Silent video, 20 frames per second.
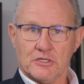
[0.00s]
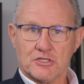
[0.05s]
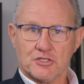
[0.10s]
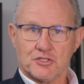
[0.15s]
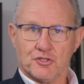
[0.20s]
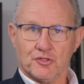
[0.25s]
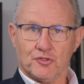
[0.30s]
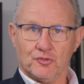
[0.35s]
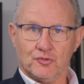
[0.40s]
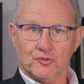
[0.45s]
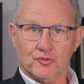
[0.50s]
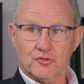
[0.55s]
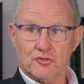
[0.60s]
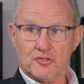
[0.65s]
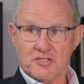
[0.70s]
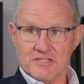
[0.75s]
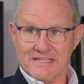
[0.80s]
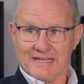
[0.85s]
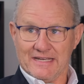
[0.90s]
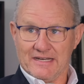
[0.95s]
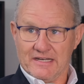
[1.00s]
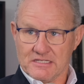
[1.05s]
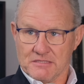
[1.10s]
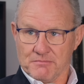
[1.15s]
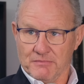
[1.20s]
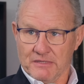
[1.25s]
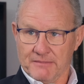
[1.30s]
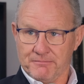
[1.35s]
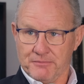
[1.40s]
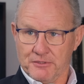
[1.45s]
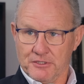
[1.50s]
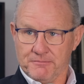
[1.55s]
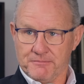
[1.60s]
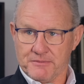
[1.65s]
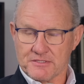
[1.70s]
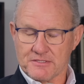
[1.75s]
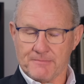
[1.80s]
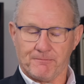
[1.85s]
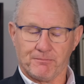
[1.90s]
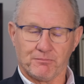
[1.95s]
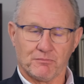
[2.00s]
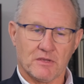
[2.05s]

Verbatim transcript: to use that as my purpose?